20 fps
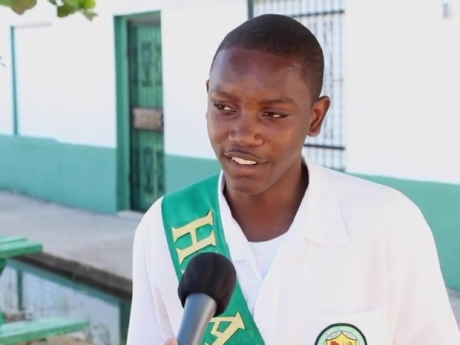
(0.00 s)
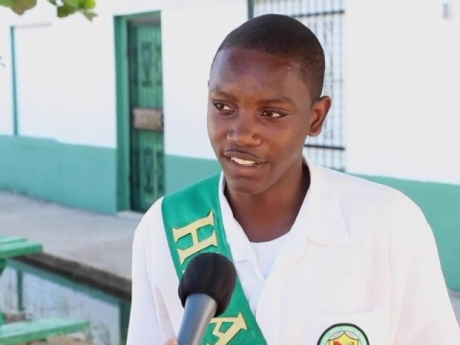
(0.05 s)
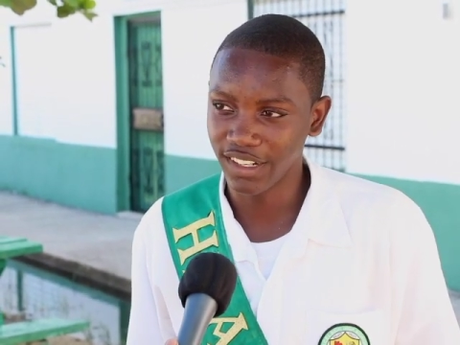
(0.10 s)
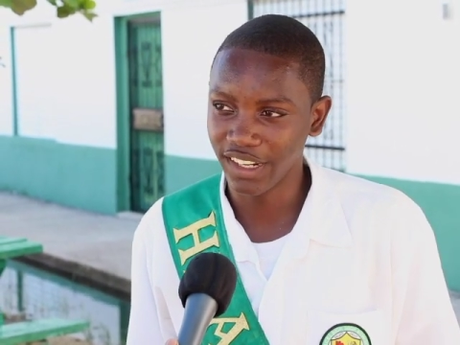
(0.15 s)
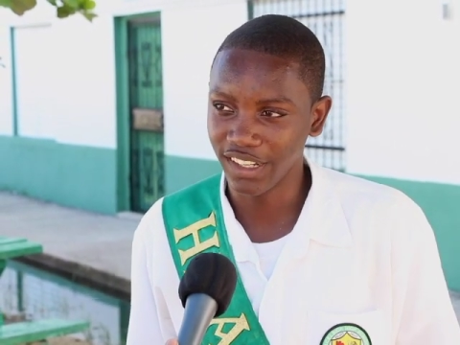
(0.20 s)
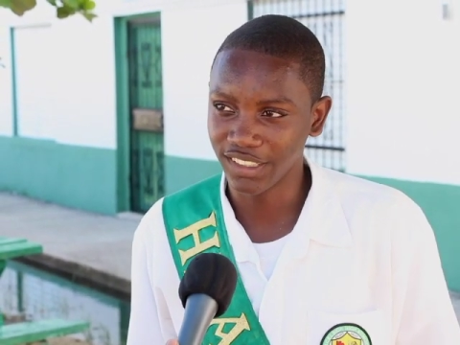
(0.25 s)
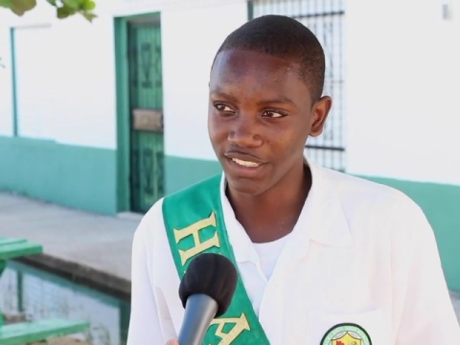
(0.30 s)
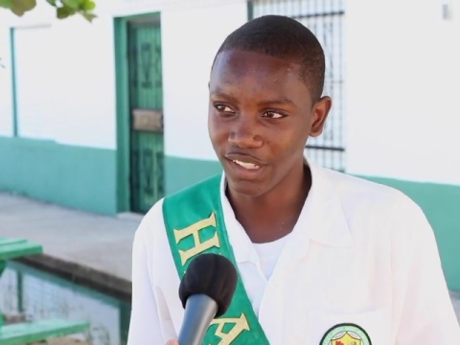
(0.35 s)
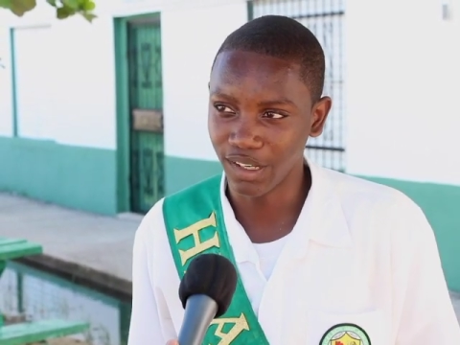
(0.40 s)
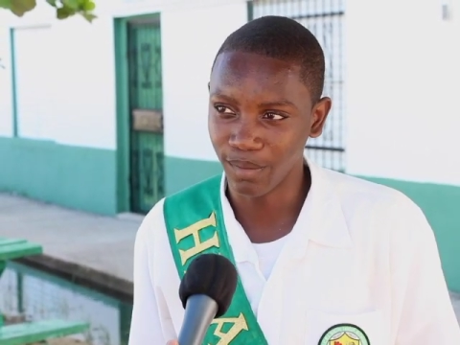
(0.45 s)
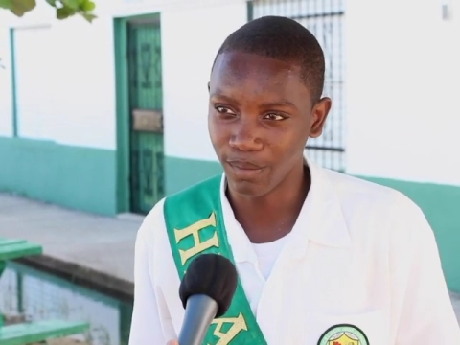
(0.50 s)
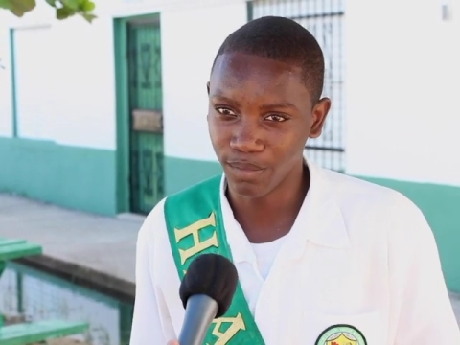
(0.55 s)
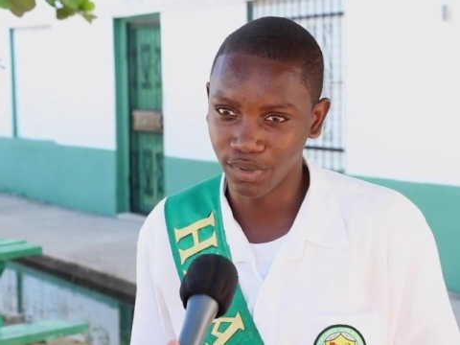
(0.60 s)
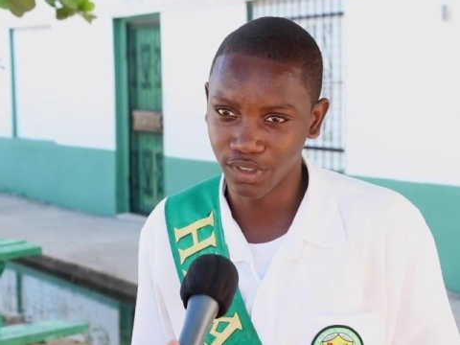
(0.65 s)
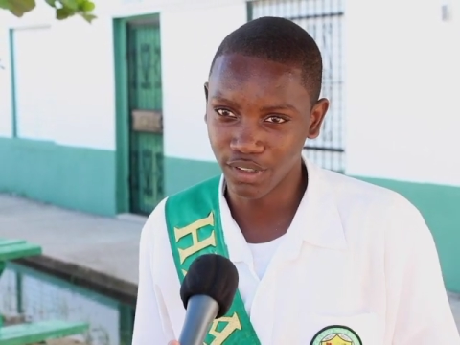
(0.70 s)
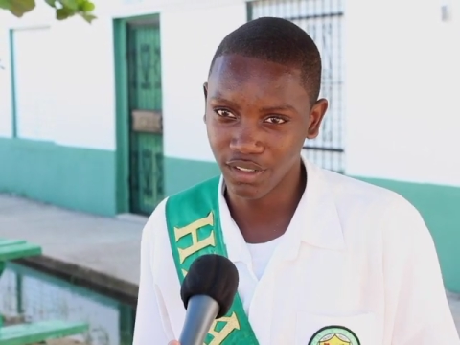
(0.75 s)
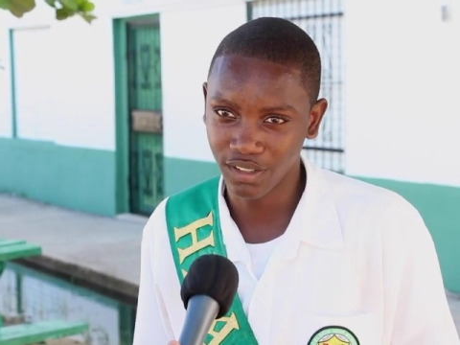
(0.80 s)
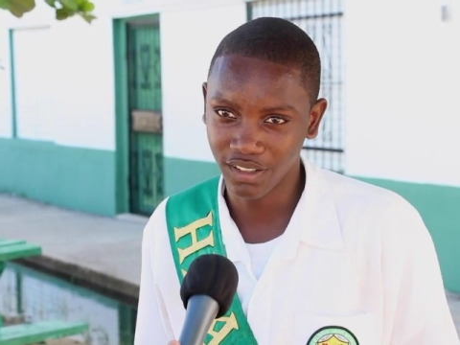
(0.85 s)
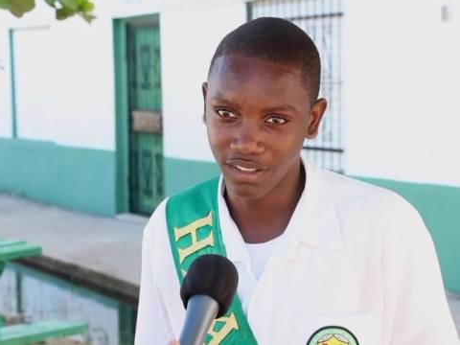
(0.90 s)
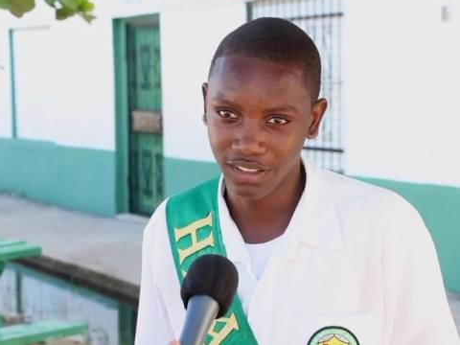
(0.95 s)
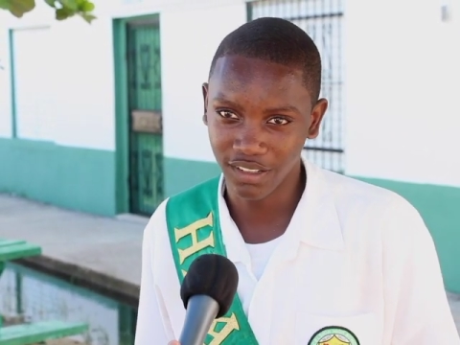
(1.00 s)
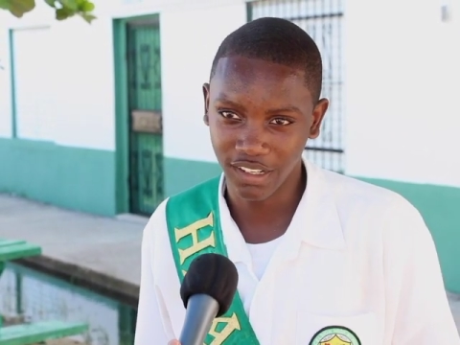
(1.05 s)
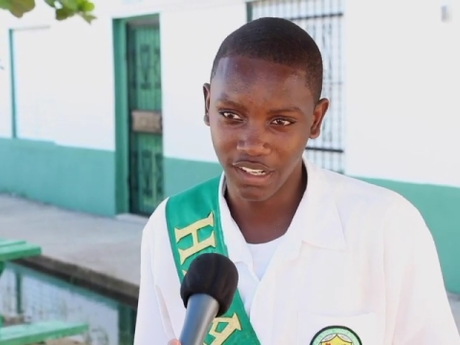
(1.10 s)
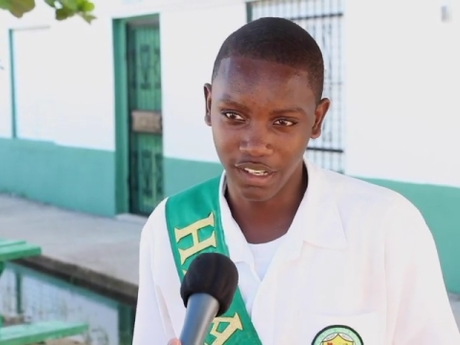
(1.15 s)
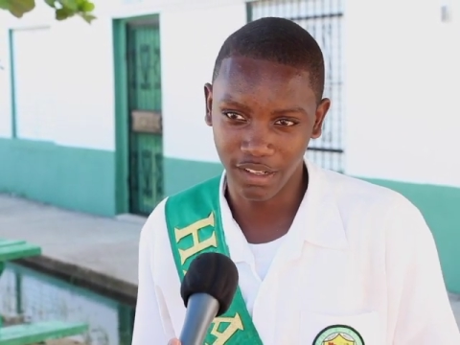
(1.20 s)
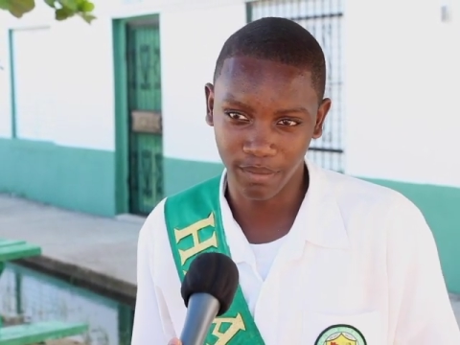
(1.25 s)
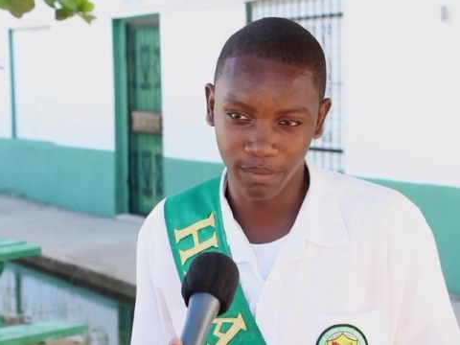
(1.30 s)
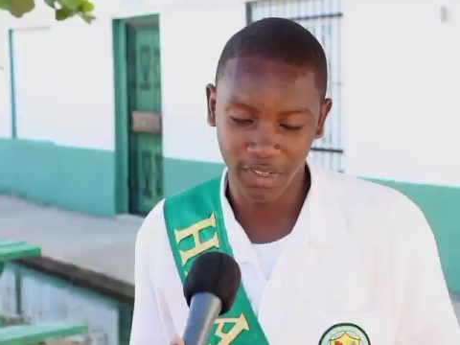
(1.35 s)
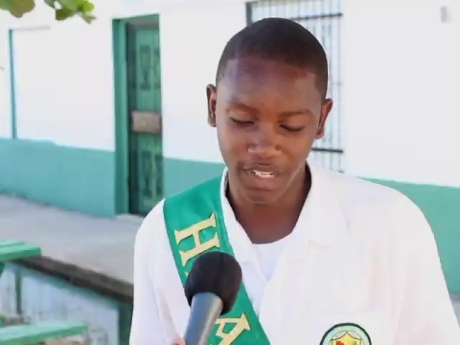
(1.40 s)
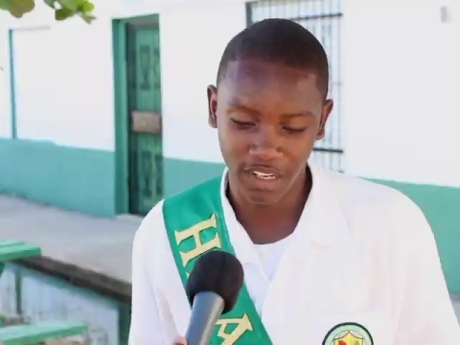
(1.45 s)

good example and